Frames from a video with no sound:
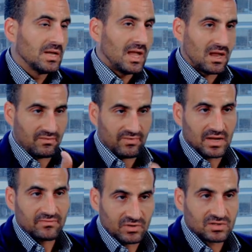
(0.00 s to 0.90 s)
and
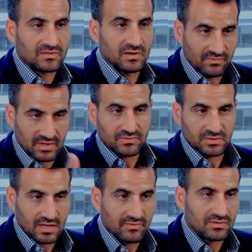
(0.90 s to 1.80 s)
vice
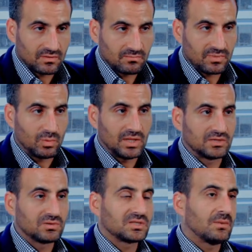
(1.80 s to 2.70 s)
versa have to be willing
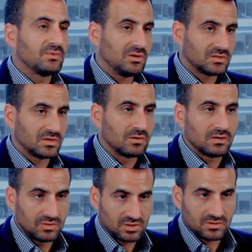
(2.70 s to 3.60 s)
to accept your token,
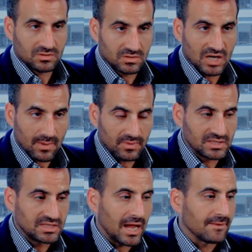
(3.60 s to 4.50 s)
which is the
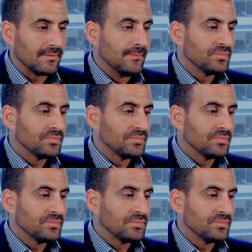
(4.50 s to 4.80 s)
Japanese yen.